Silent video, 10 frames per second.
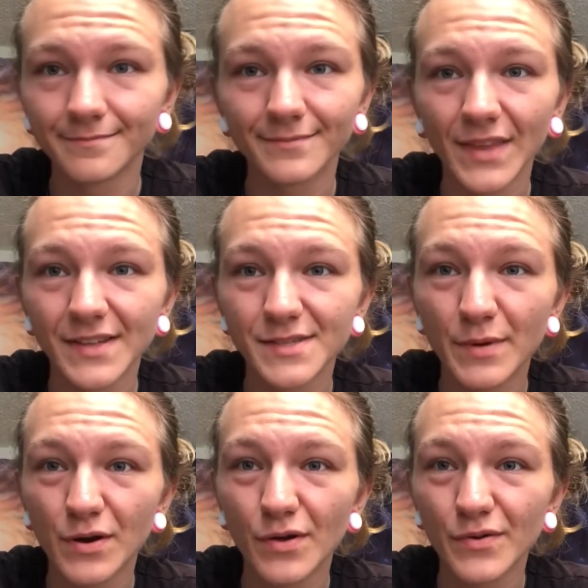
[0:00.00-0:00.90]
That's
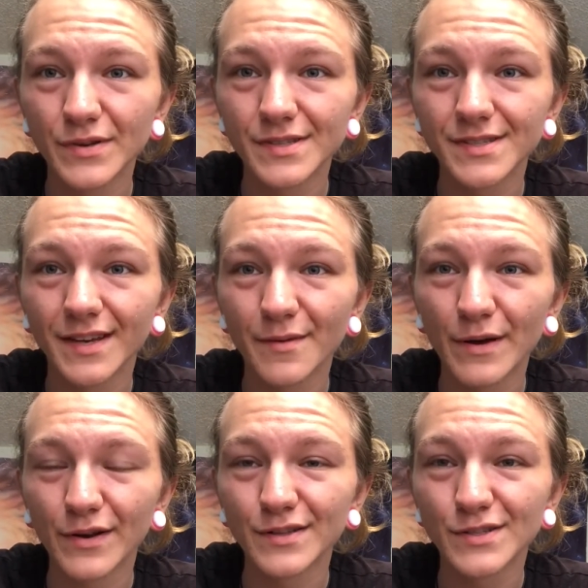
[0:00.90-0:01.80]
about all there is to say
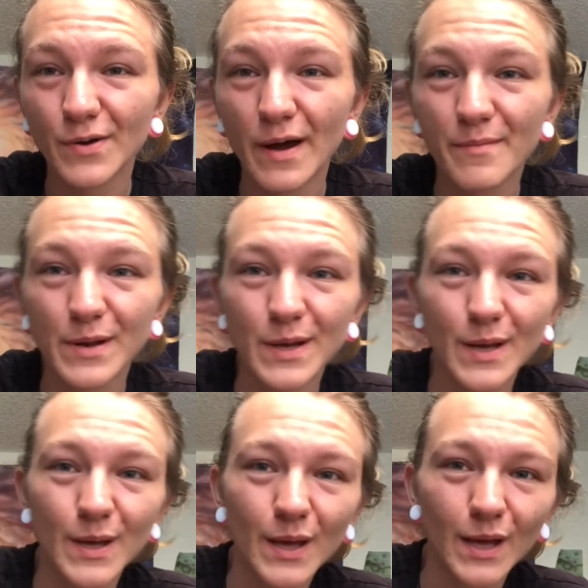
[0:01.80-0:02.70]
about it. So I'm going
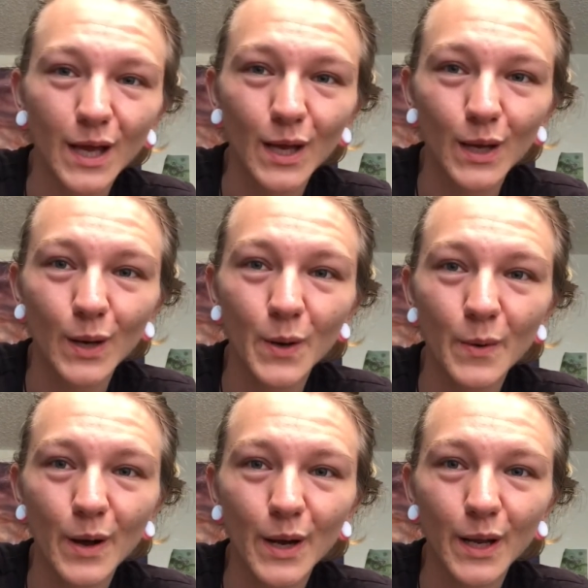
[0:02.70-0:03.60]
to go
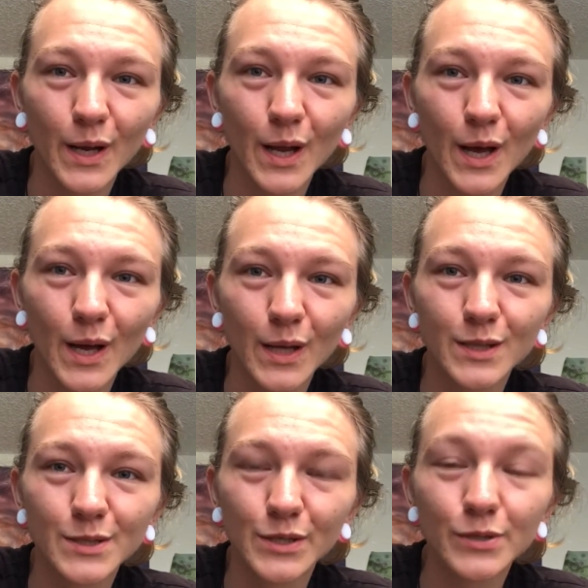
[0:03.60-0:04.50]
on and
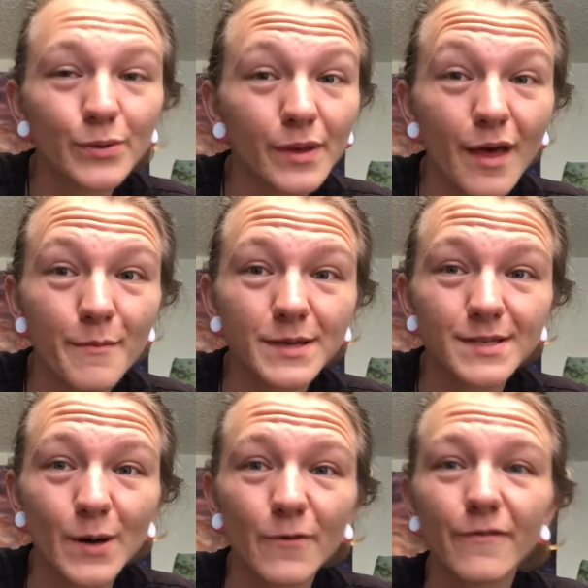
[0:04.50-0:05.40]
continue doing that
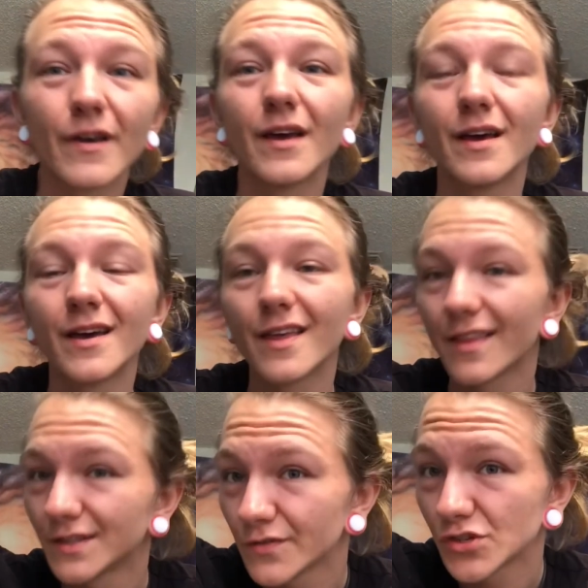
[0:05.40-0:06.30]
myself.
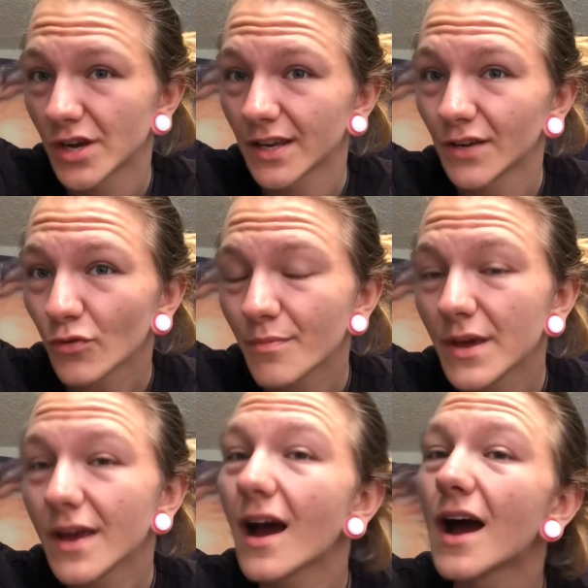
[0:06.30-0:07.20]
Thanks for checking in with
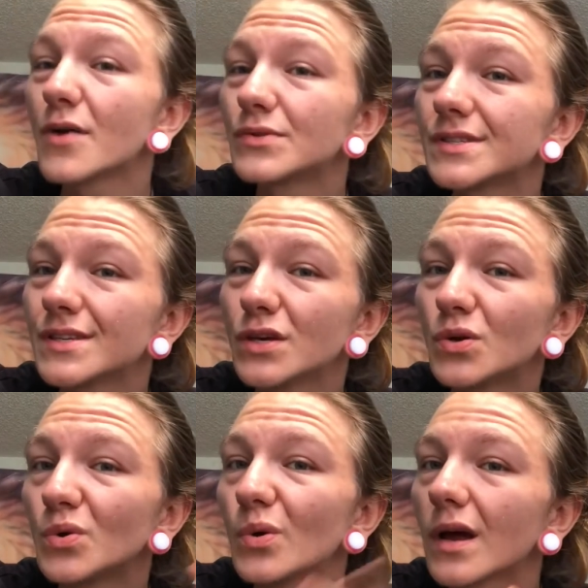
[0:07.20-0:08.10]
me. I will see
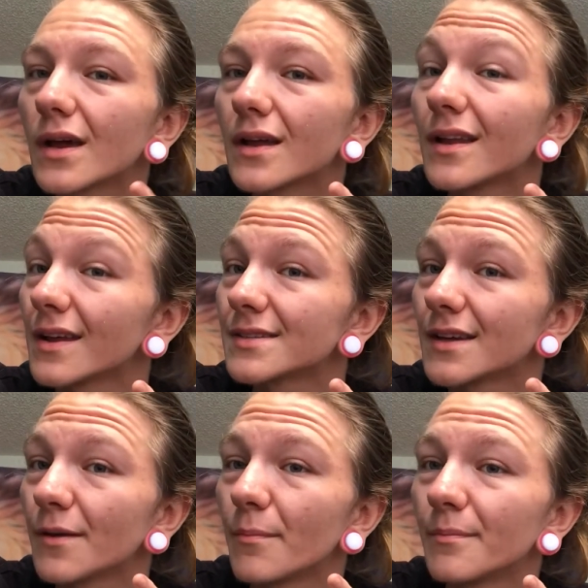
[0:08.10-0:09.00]
you next time.